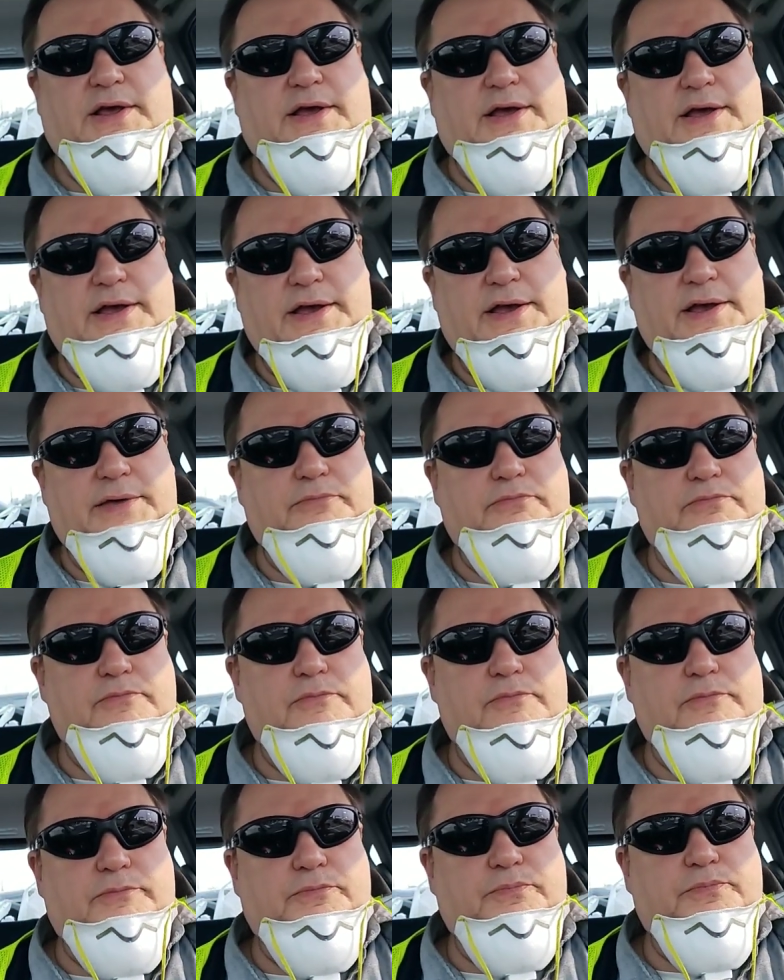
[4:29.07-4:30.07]
And
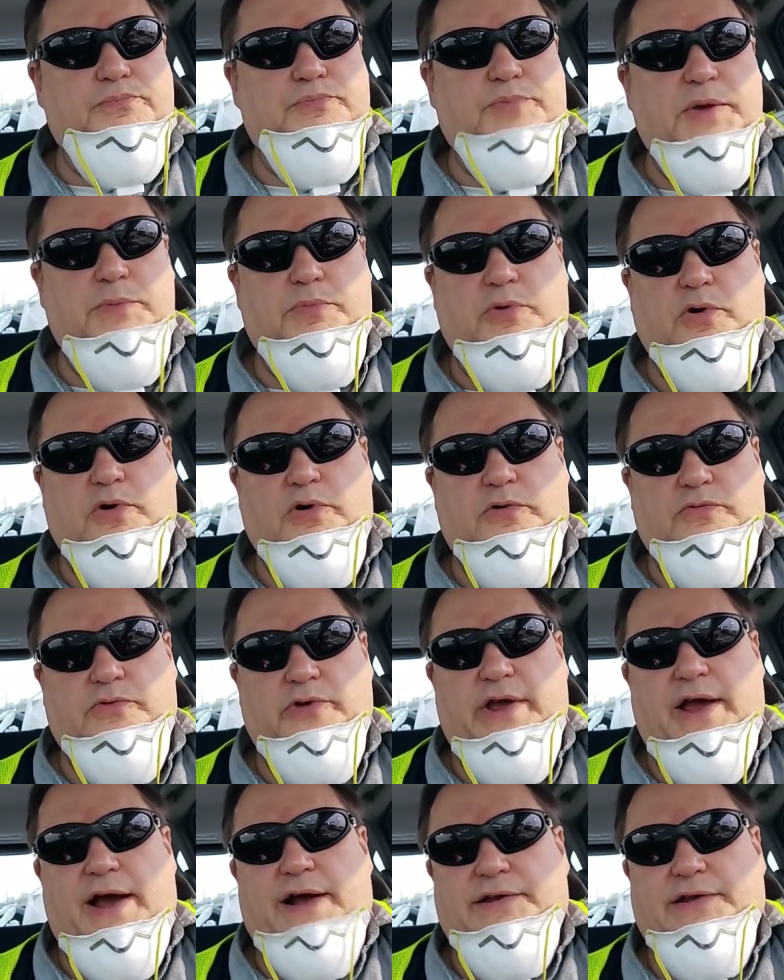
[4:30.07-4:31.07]
people are
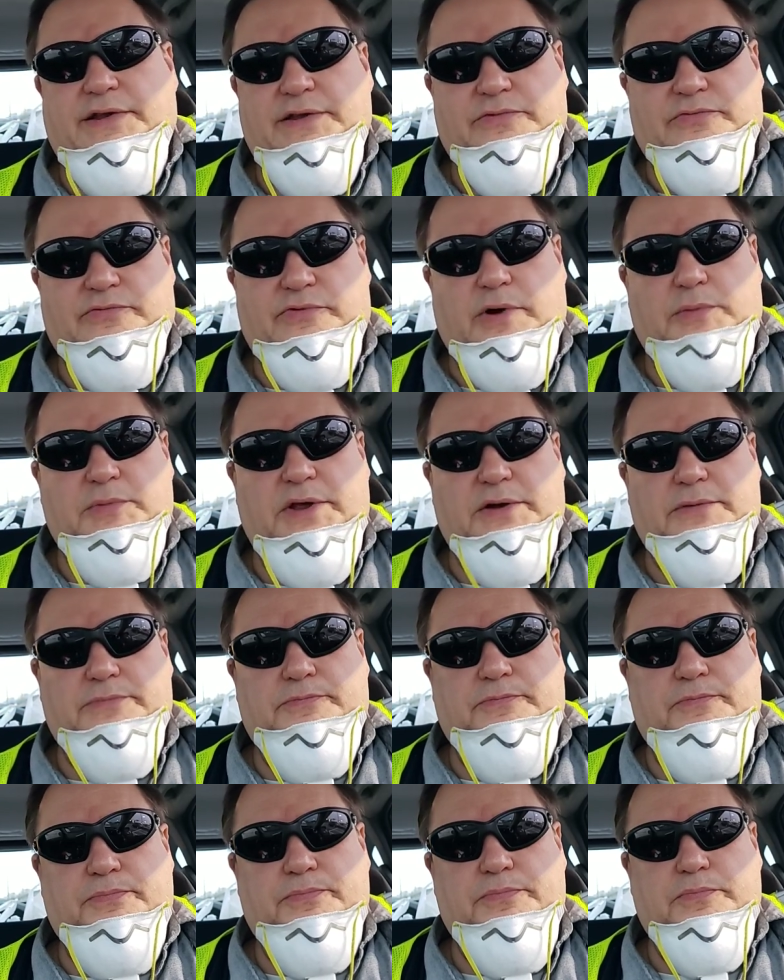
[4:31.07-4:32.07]
reacting from it,
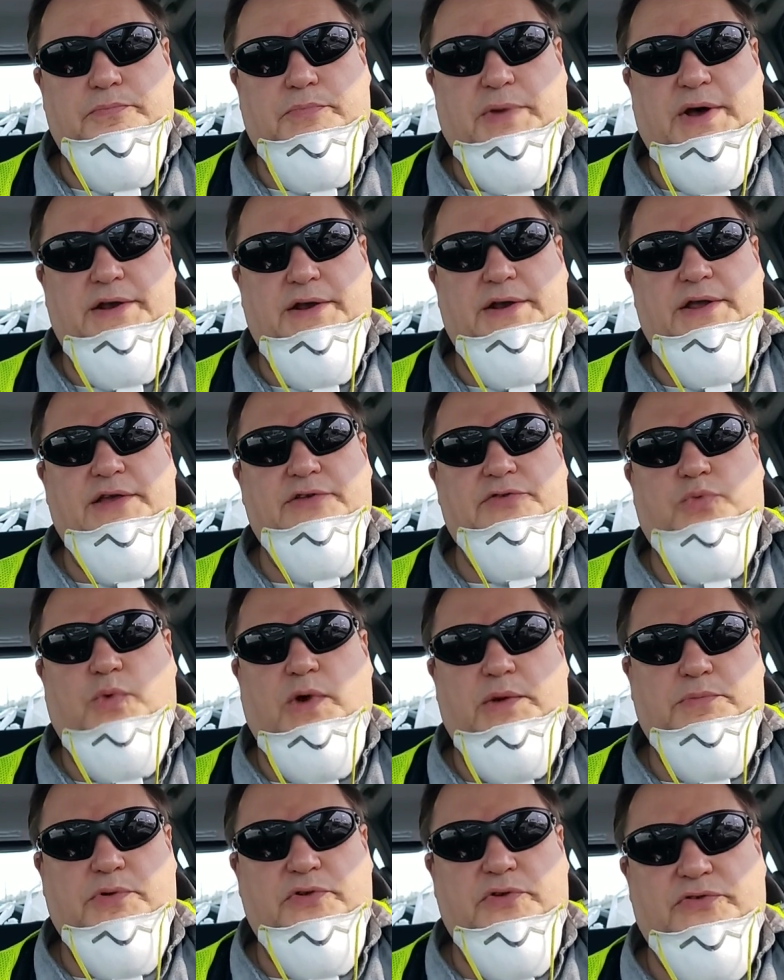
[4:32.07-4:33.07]
but it's
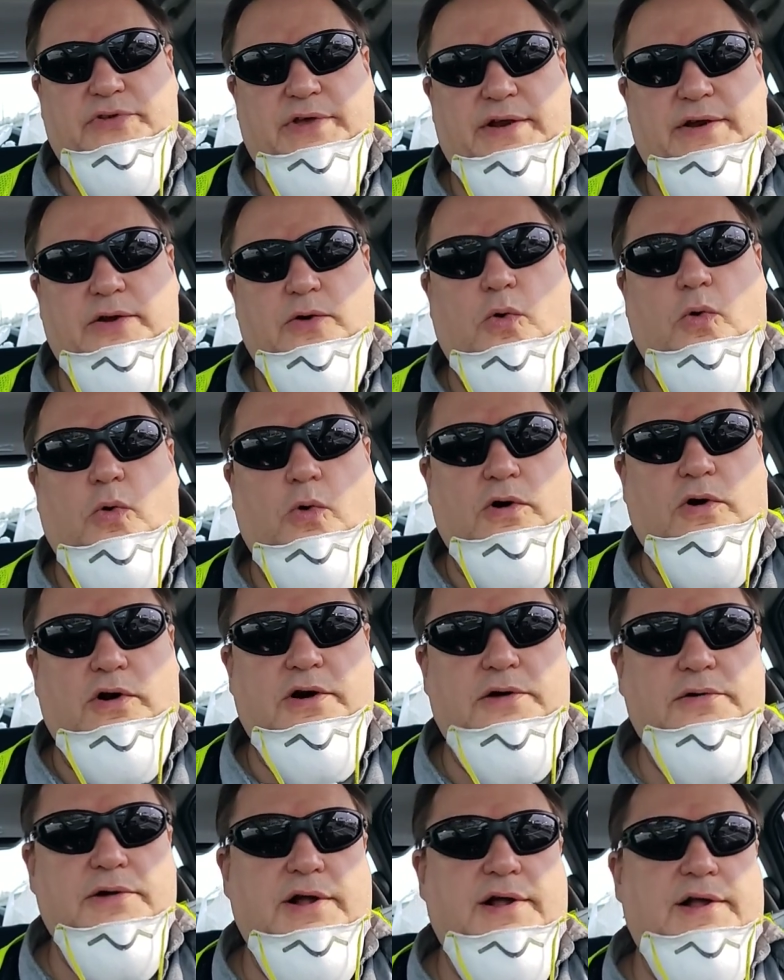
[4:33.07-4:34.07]
1%, or
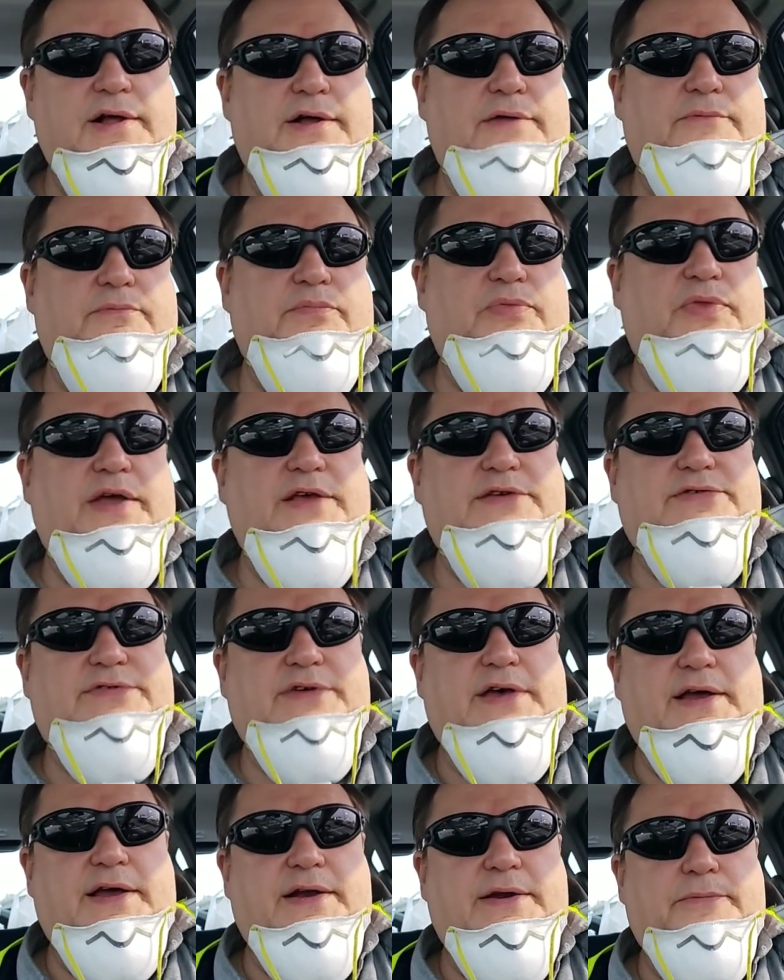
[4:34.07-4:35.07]
they
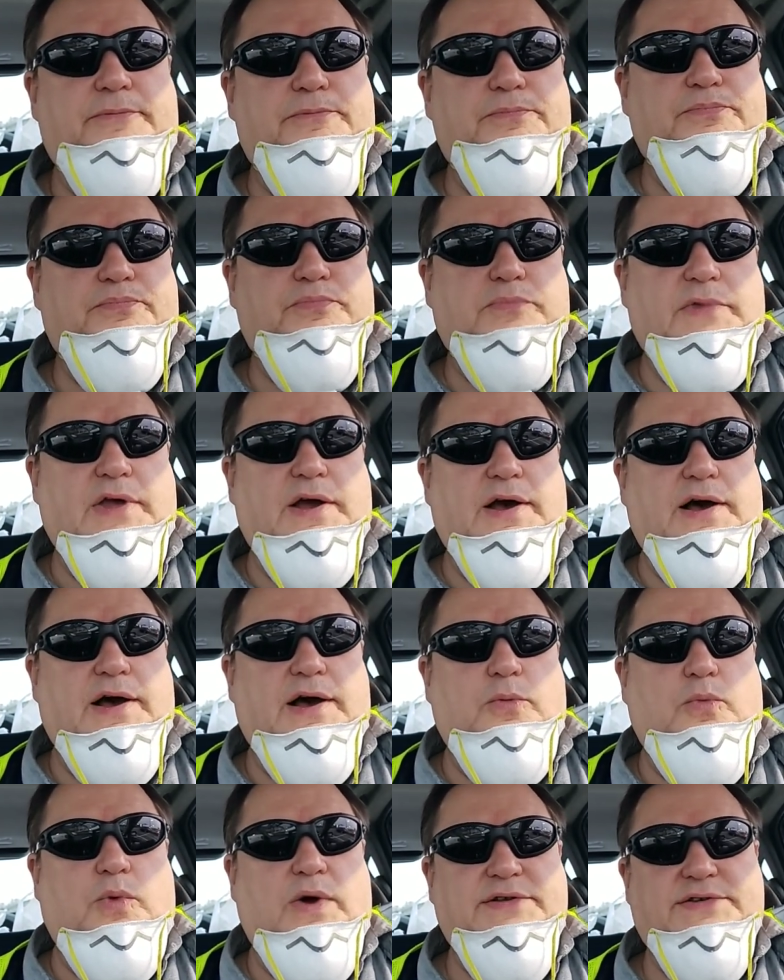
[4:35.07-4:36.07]
said
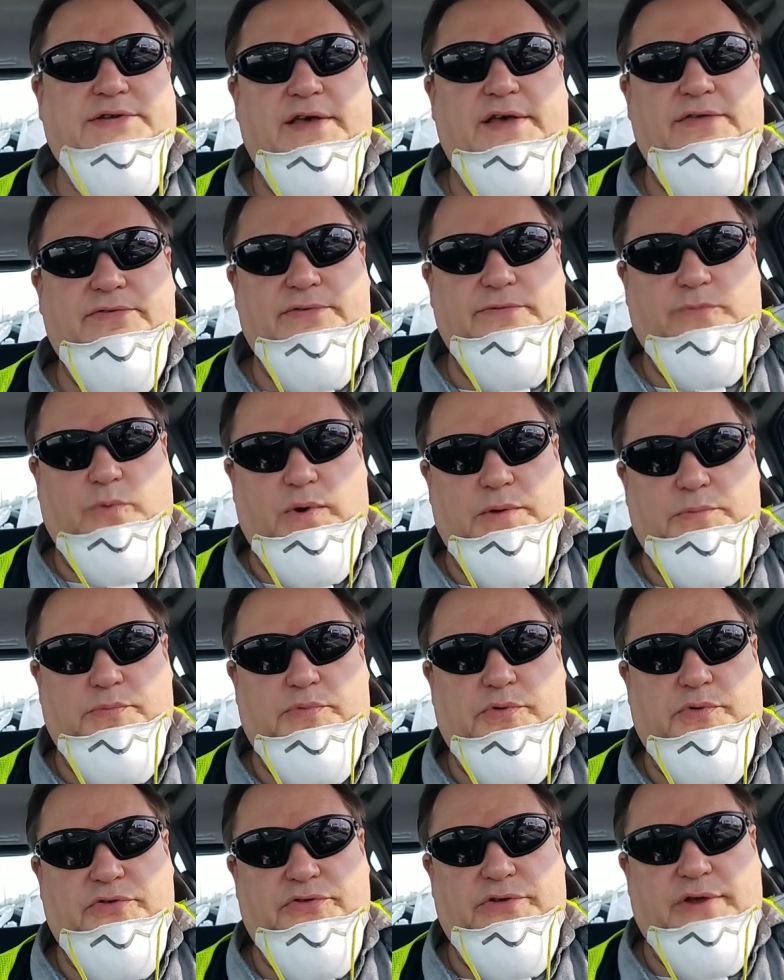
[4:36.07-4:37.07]
1/10 of
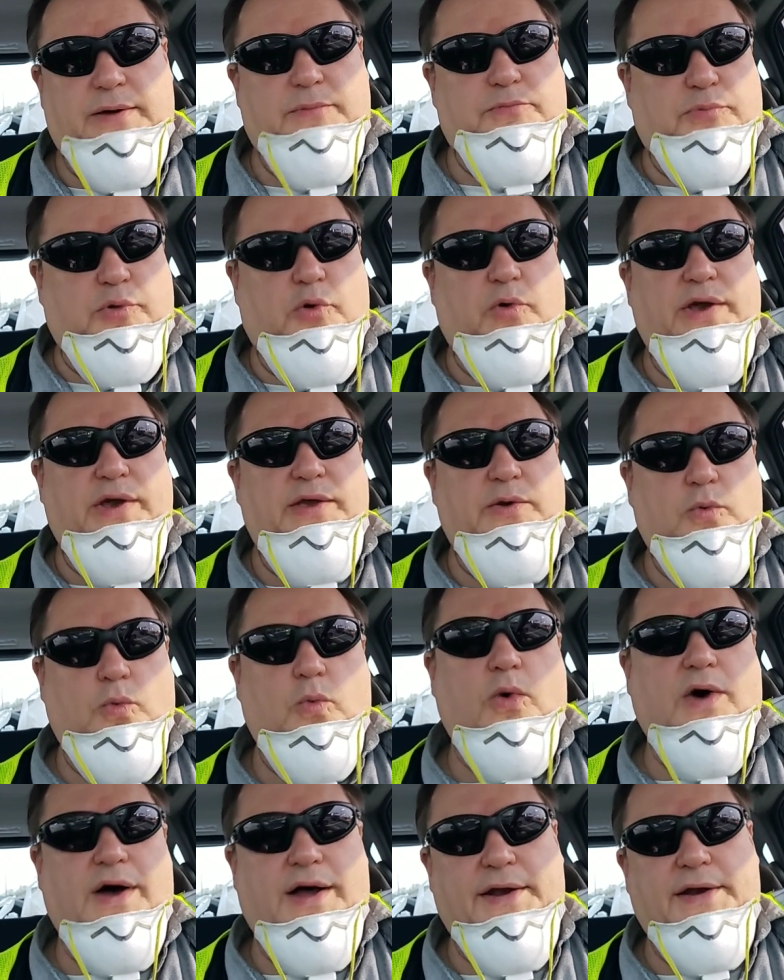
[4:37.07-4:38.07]
1%,
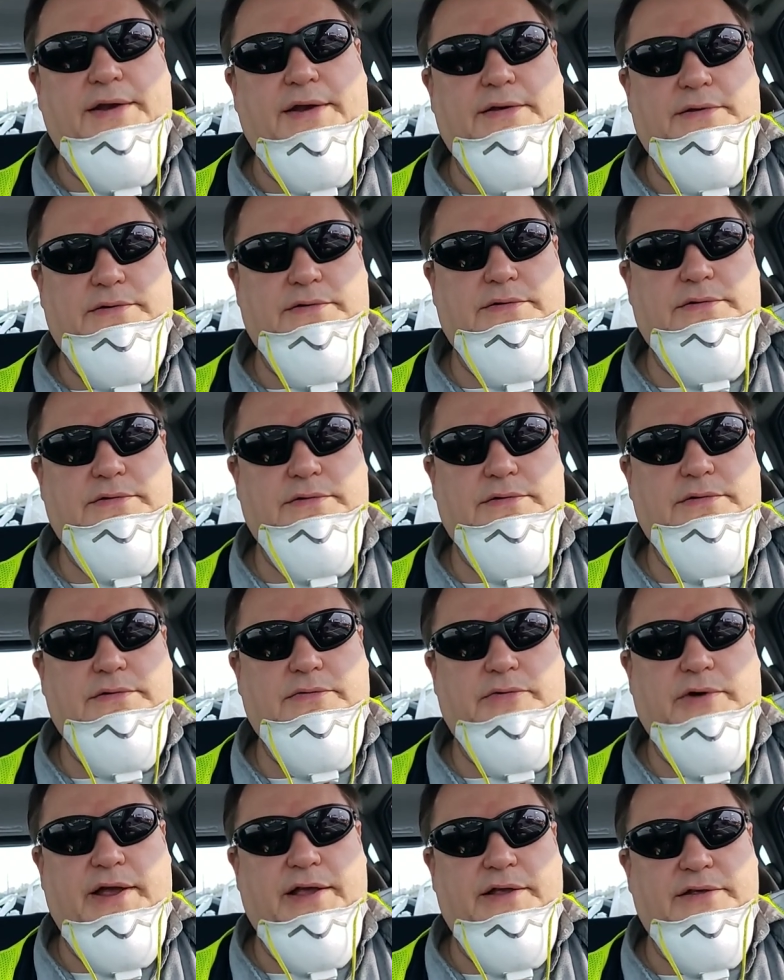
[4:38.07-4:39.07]
0.1,
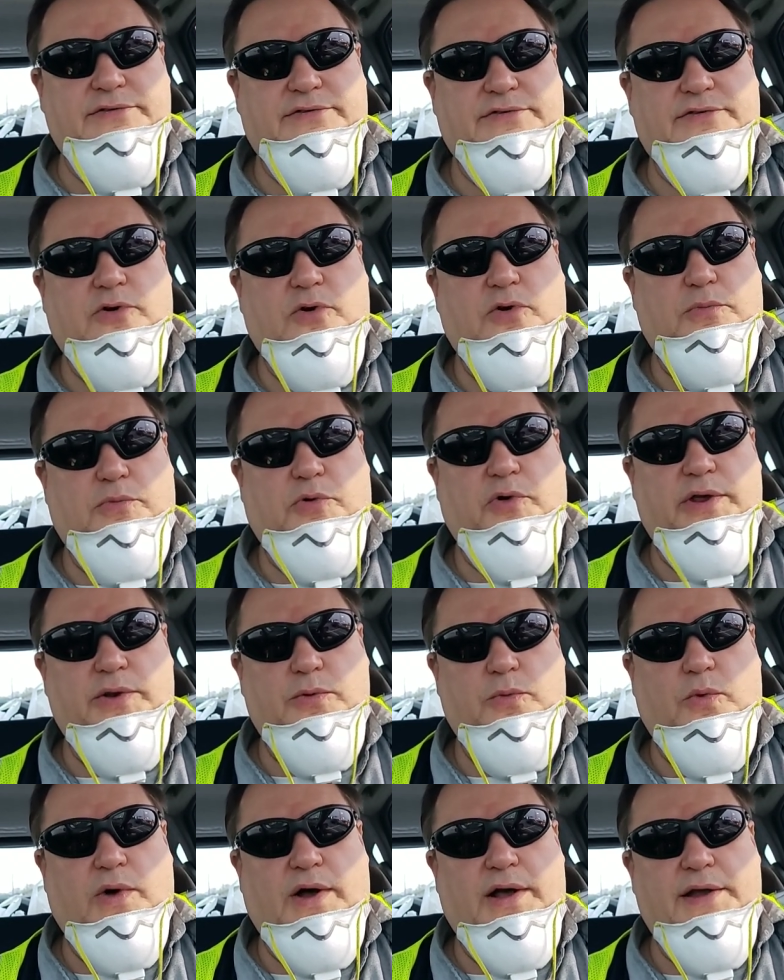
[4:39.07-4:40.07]
right?
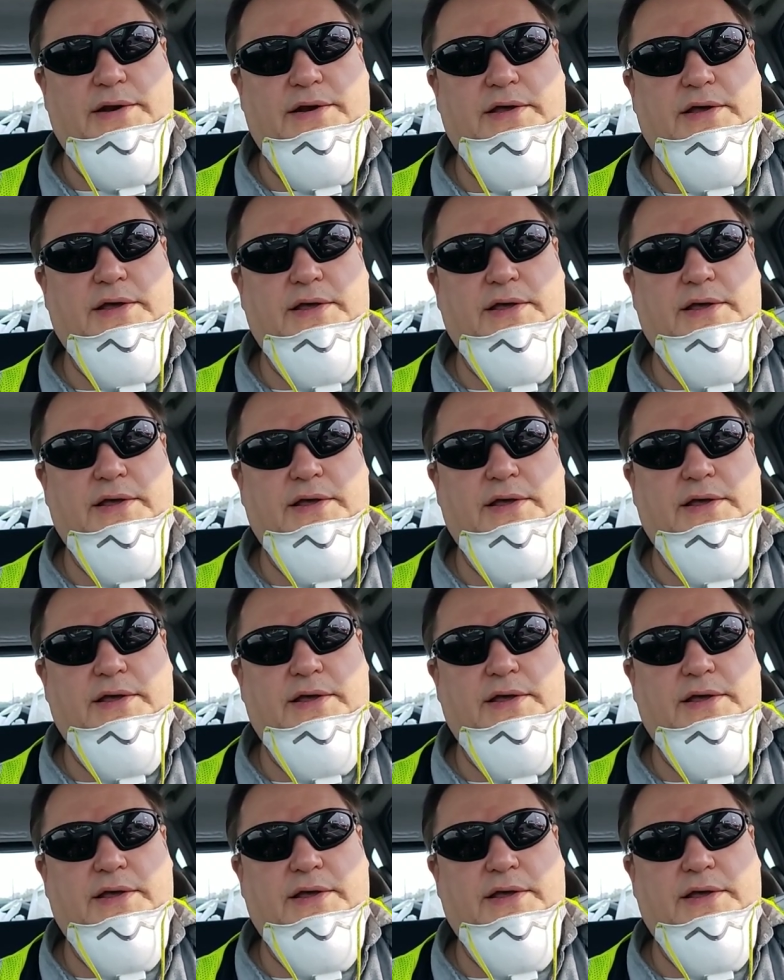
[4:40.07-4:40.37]
0.1